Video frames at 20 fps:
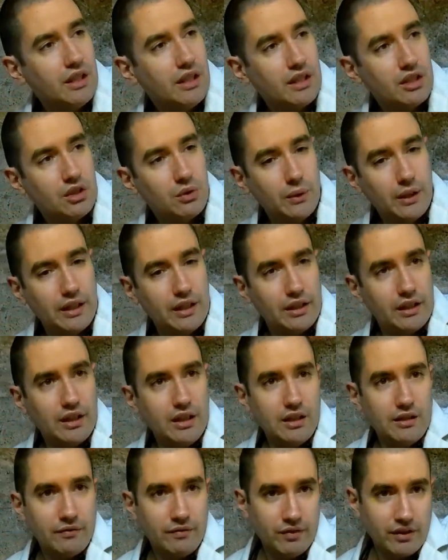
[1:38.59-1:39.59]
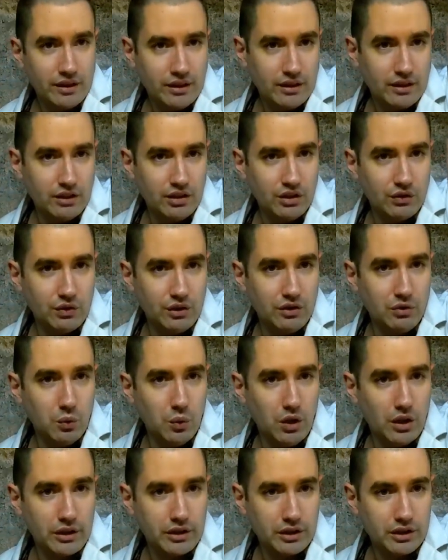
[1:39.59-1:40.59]
actuality, this is full of
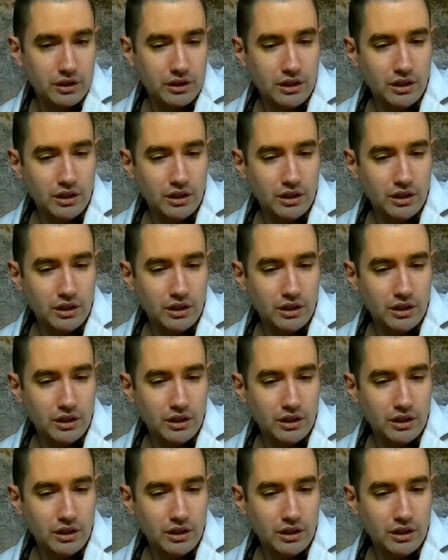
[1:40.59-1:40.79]
water.